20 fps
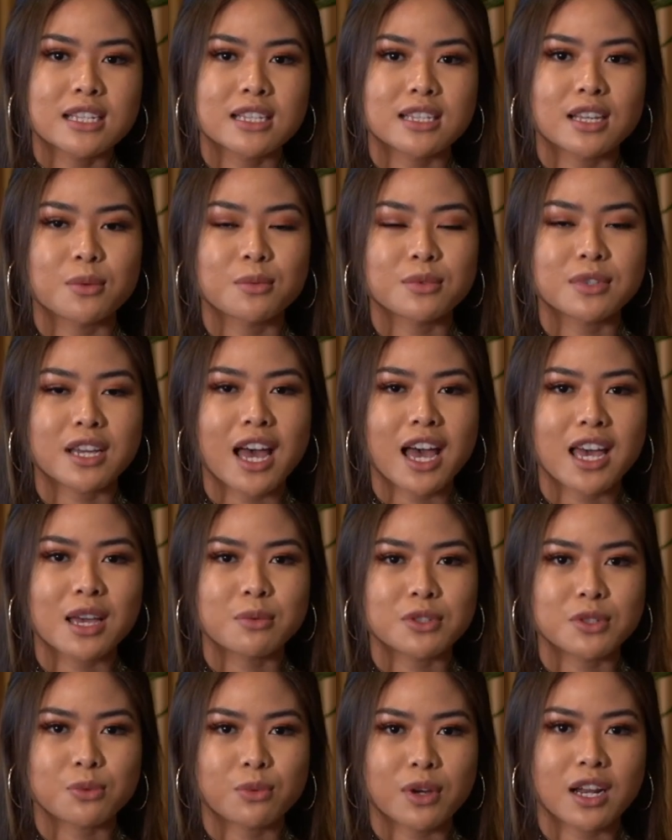
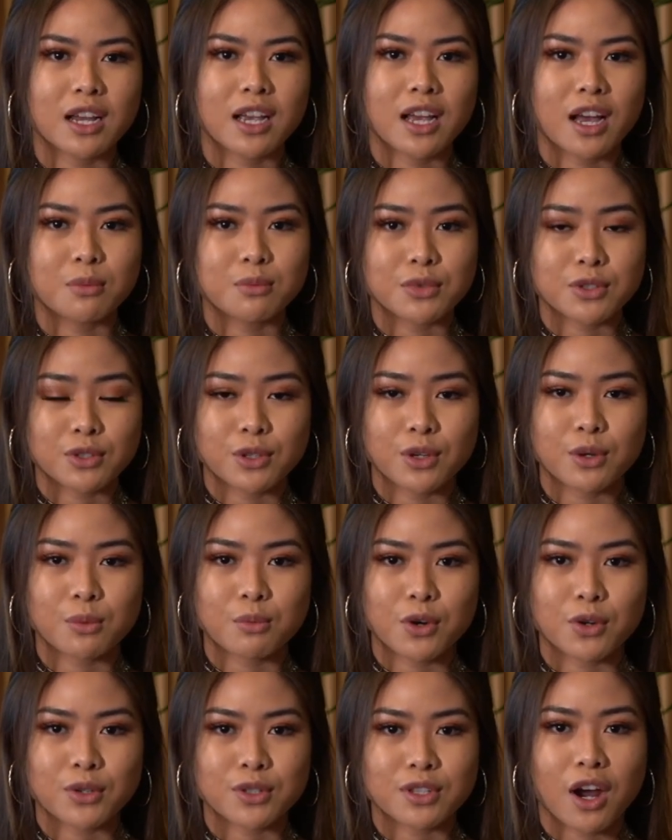Sometimes when it comes to your
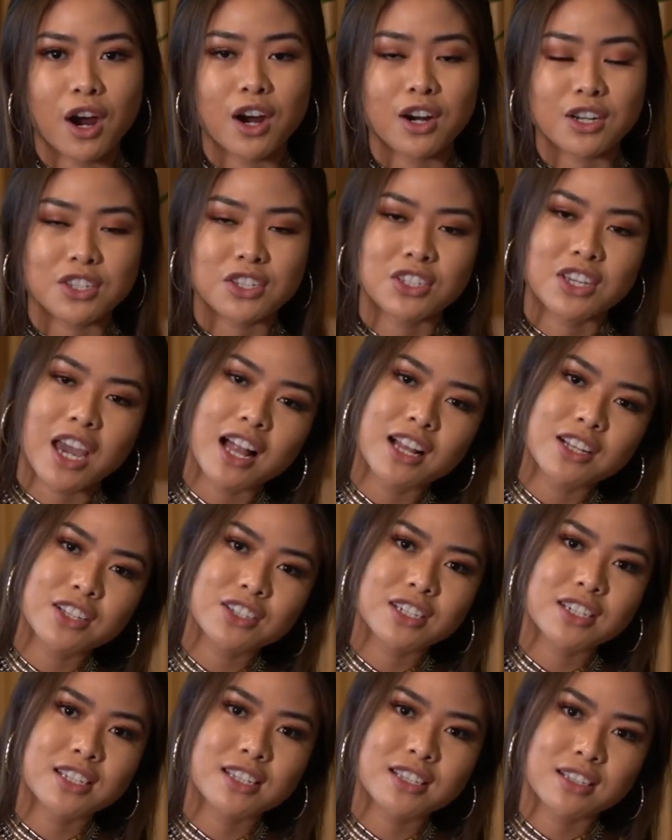most hardest
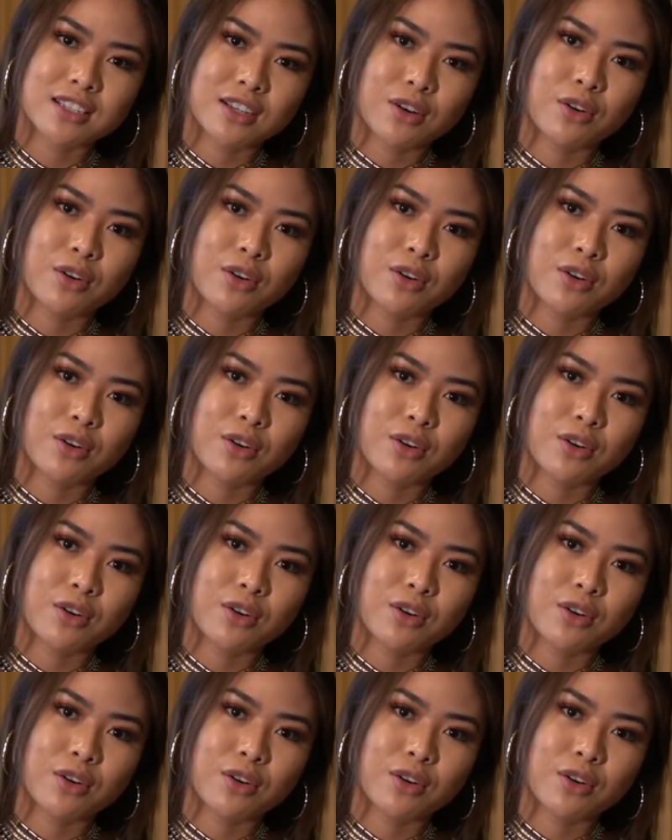challenges,